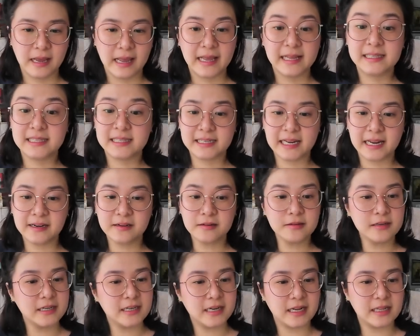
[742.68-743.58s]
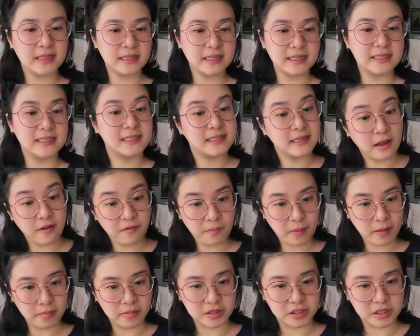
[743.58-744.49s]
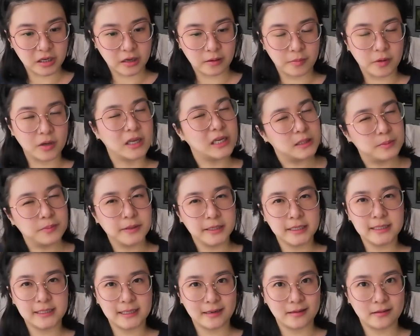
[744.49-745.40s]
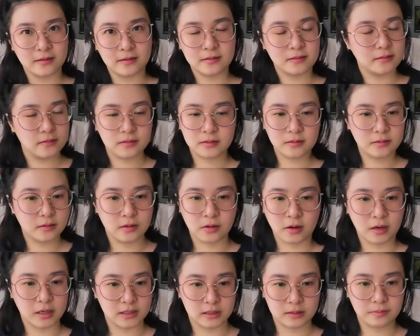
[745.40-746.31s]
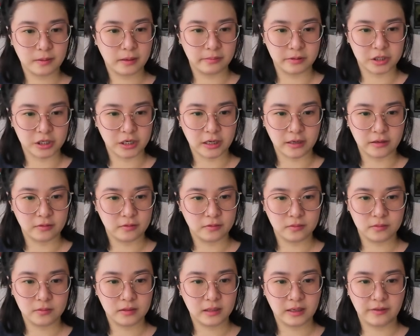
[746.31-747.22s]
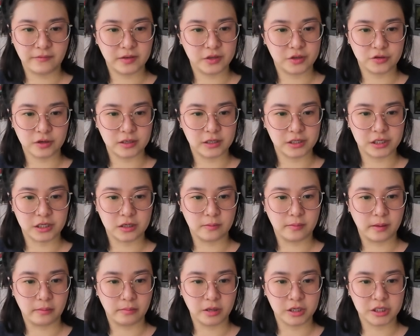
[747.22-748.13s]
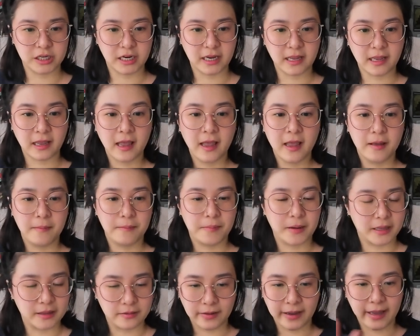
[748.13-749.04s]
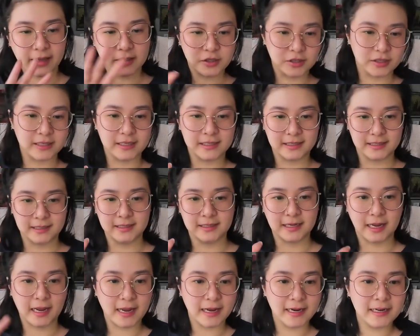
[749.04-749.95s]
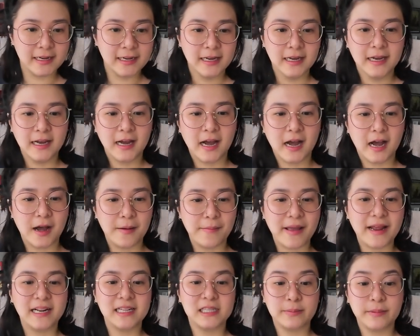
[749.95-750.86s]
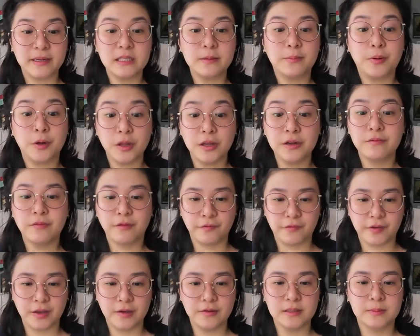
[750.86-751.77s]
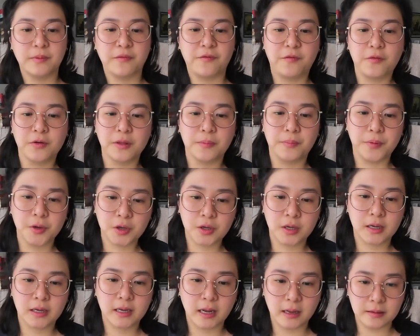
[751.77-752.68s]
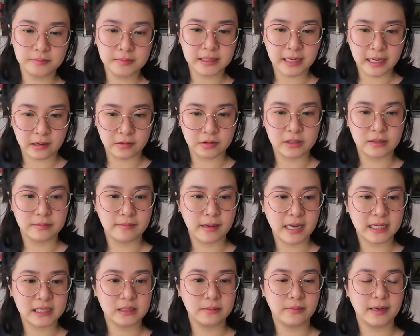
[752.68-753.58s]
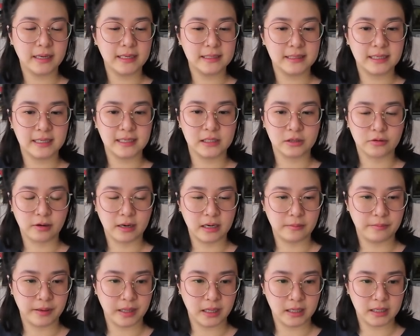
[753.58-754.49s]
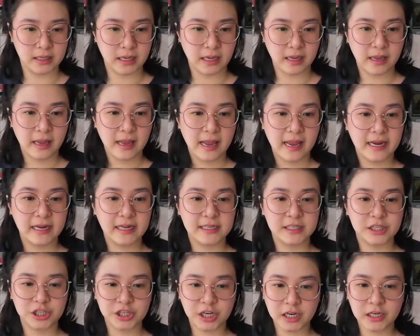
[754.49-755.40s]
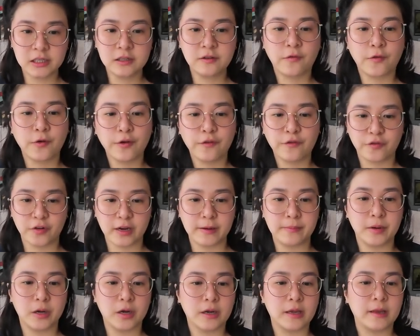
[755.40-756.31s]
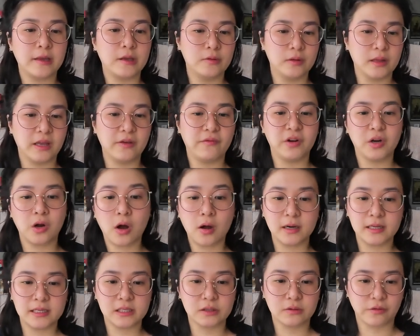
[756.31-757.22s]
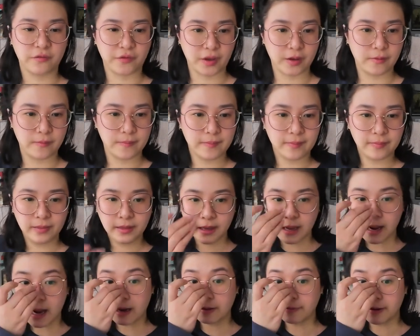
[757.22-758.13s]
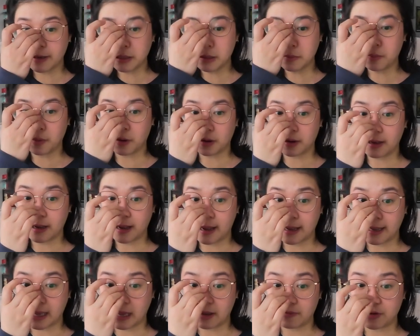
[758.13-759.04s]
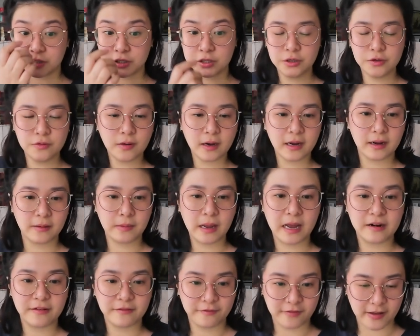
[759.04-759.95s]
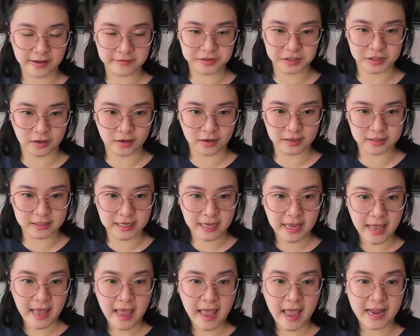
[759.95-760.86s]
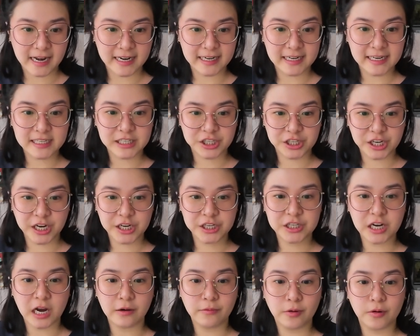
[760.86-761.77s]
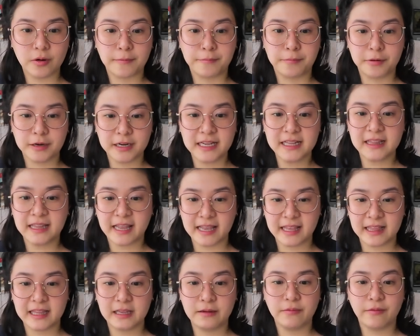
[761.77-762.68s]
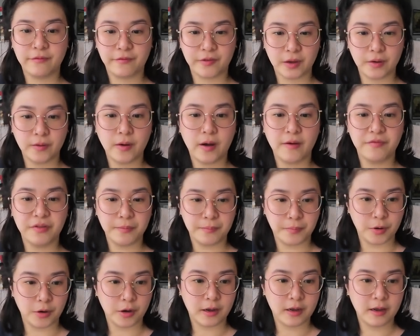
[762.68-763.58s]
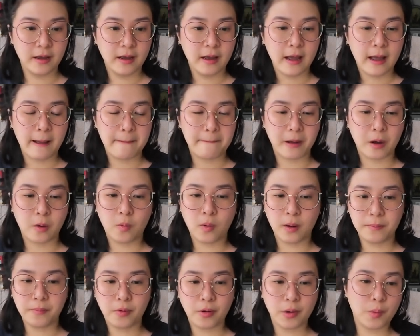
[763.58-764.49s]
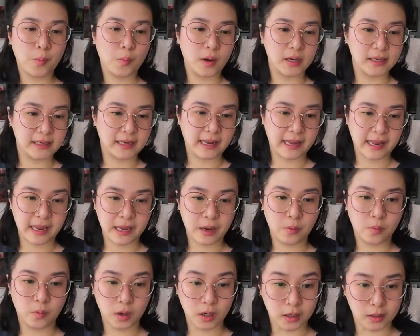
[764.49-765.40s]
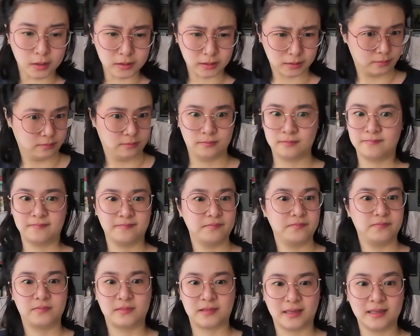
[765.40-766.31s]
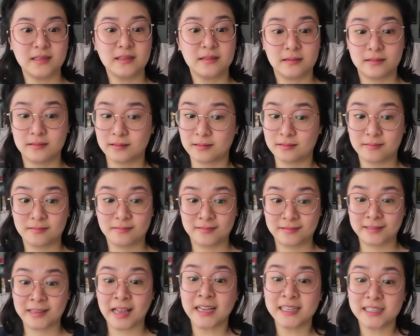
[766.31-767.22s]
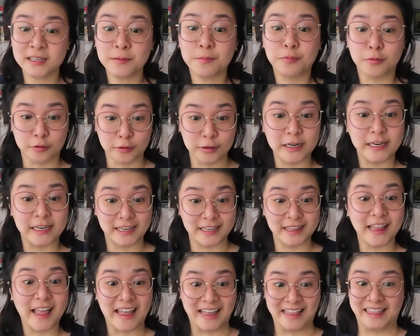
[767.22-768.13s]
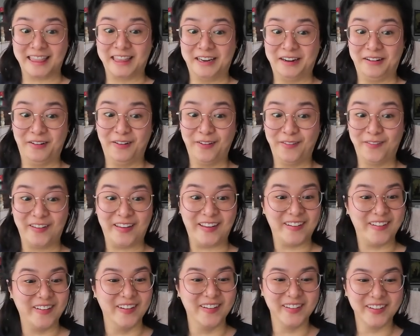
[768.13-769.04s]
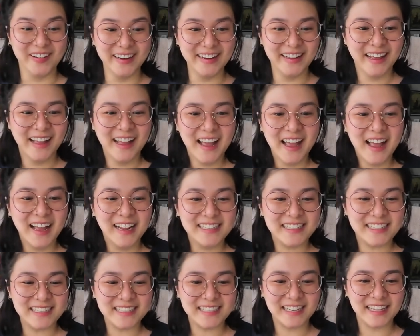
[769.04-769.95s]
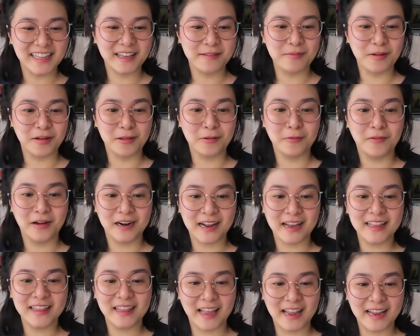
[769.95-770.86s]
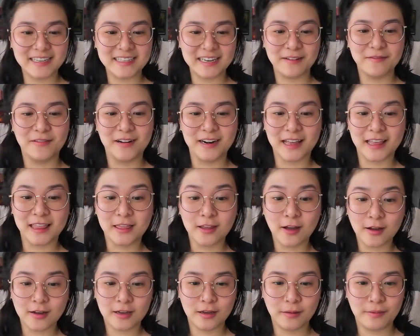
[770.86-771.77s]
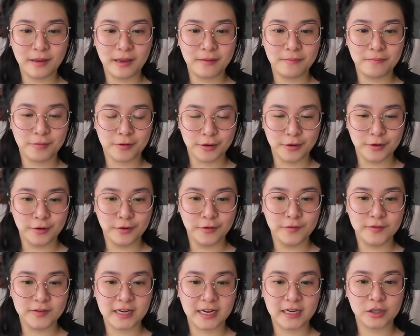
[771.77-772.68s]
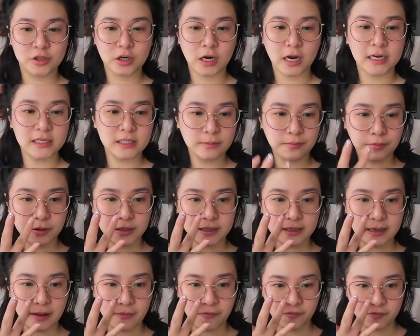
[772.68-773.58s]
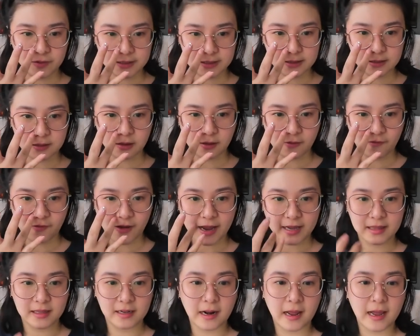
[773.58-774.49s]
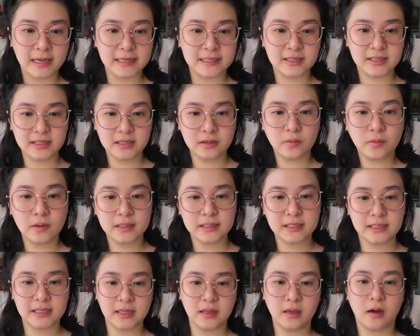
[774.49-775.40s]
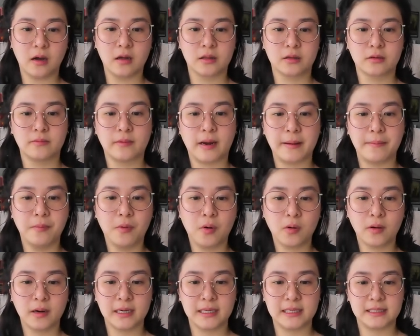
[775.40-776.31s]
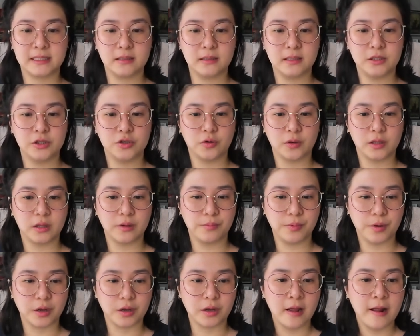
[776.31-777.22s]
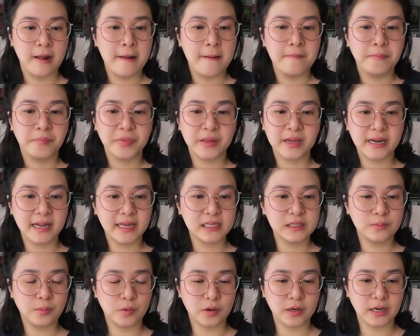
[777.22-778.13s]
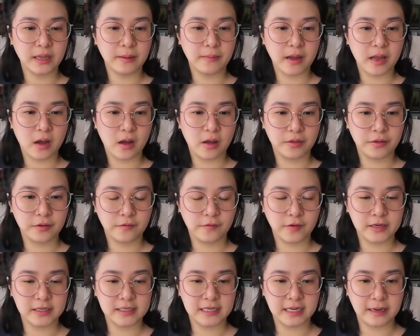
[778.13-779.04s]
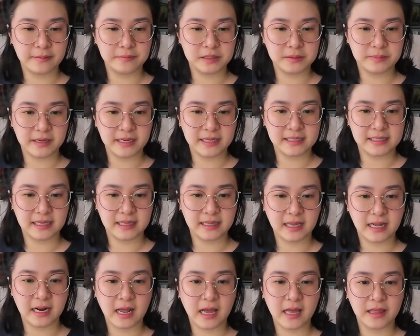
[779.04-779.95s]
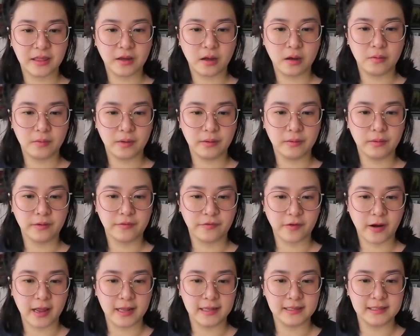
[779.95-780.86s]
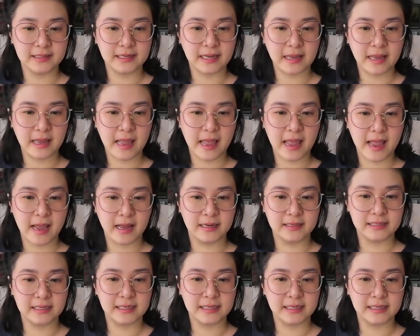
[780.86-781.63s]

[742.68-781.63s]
It's standard in at least self publishing a book. It's pretty standard across publishing, even traditional publishing, by the way, just as an aside. Um, and it's meant to pull in reviews before the book comes out to maximize its credibility. In exchange for a free book, you leave an honest review. I read the book, I gave it two out of five stars, and in exchange, I wrote a pretty lengthy review of the book, about 1.1k words. That's that's a pretty lengthy review, detailing both what I liked and what I thought could be improved, and tried to put an emphasis on the fact that I still want to see the author write more and I still enjoyed the book. The next morning, my author friend DM'd me and said that I thought we were friends, and